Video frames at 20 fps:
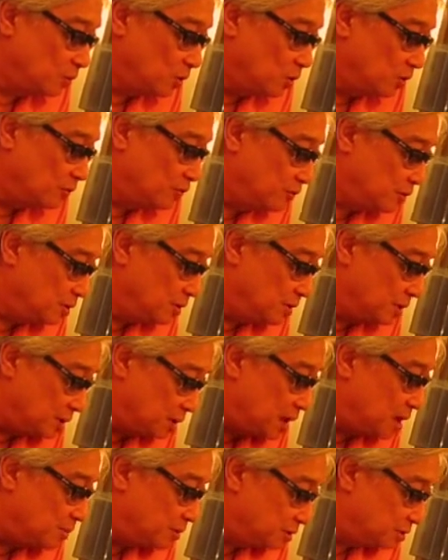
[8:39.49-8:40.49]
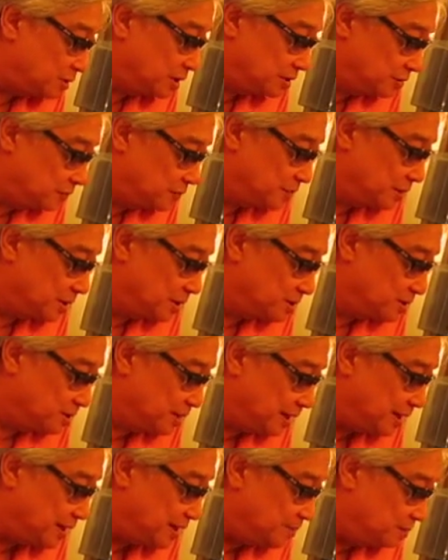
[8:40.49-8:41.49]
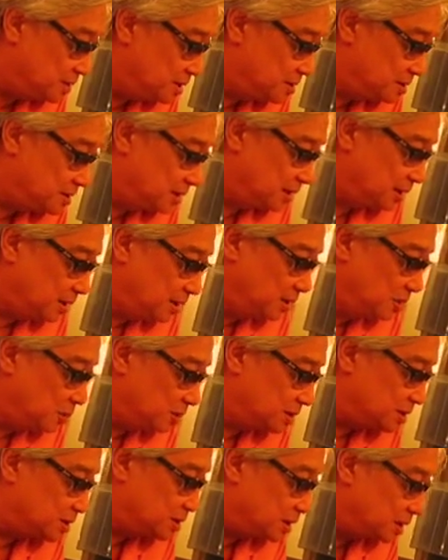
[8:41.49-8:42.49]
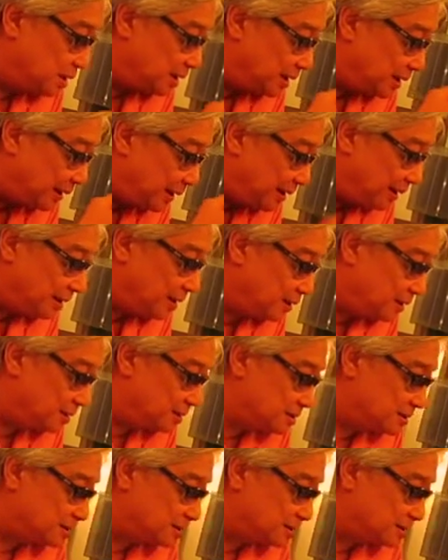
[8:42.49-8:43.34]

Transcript: of karma transformation. ABC, which A is